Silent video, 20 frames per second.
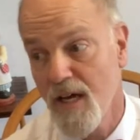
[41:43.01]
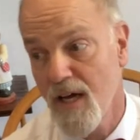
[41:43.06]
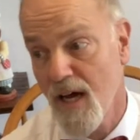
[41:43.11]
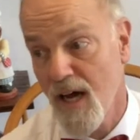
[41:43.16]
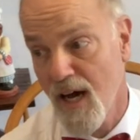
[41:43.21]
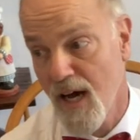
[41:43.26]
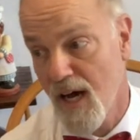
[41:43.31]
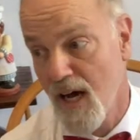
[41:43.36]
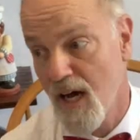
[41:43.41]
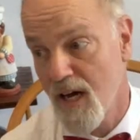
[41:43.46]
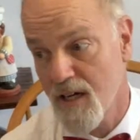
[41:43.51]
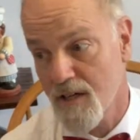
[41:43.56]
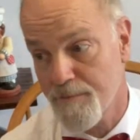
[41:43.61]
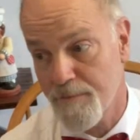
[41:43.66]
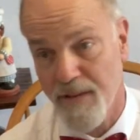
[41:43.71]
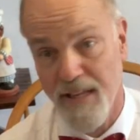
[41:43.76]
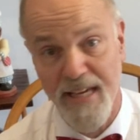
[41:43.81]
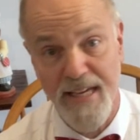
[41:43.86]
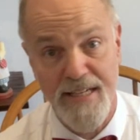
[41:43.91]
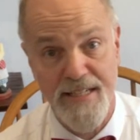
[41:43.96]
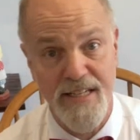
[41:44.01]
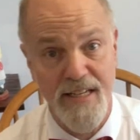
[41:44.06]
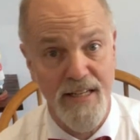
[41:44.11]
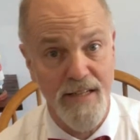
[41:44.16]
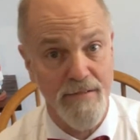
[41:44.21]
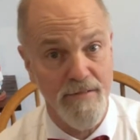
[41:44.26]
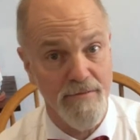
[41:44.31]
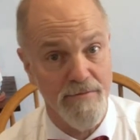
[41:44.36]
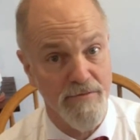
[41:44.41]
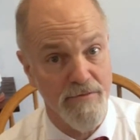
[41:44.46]
uh,
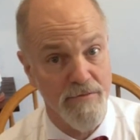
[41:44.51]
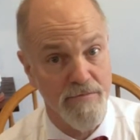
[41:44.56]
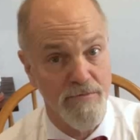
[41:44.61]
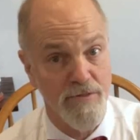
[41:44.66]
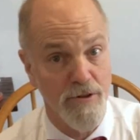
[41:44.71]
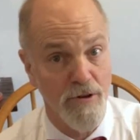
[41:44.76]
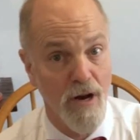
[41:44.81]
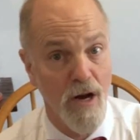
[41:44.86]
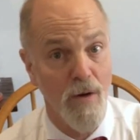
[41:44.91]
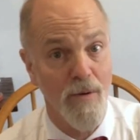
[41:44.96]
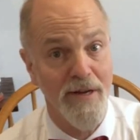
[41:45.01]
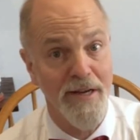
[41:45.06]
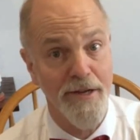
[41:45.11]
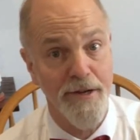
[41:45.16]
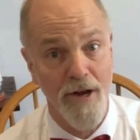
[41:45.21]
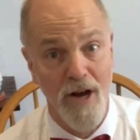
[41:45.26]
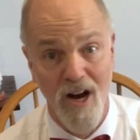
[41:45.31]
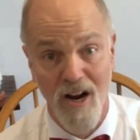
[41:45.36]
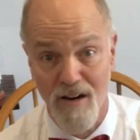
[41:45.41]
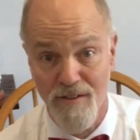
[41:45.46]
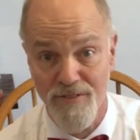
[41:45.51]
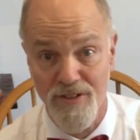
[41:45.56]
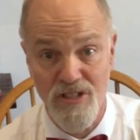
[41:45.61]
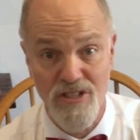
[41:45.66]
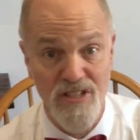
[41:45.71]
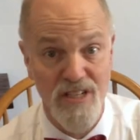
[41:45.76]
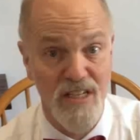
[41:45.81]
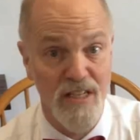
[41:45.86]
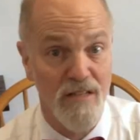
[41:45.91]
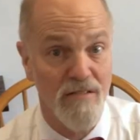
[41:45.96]
planting, growing,
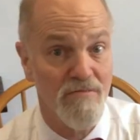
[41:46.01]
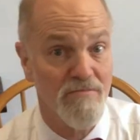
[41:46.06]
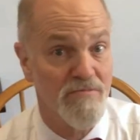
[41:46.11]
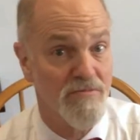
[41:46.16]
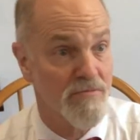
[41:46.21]
harvesting,